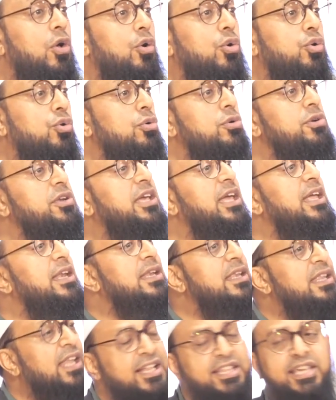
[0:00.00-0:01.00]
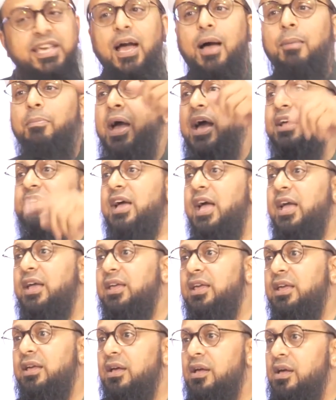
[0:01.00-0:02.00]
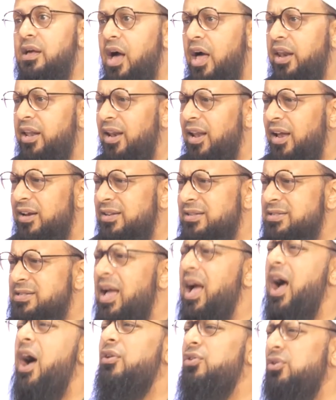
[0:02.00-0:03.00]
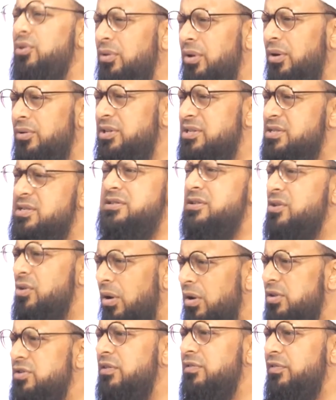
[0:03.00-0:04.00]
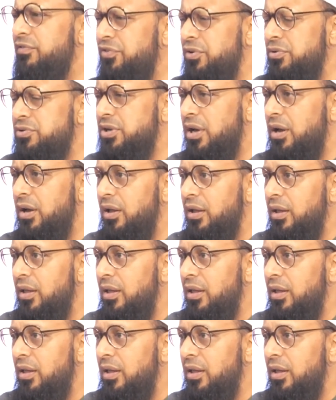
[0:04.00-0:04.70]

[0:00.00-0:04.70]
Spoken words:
Khoon ki nadiyan beh jayengi. And then Allah didn't say, how do you know? This is the knowledge of the future.